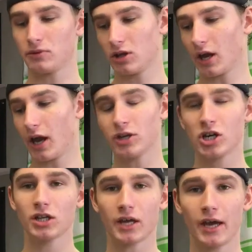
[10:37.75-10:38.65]
So like I try
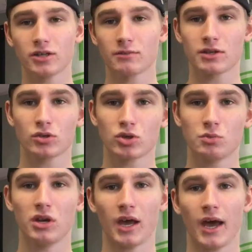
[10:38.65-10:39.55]
to answer my social
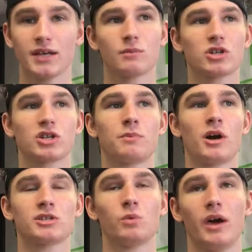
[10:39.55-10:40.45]
media as much as
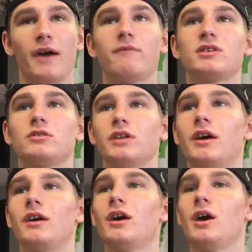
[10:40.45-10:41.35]
possible every single day,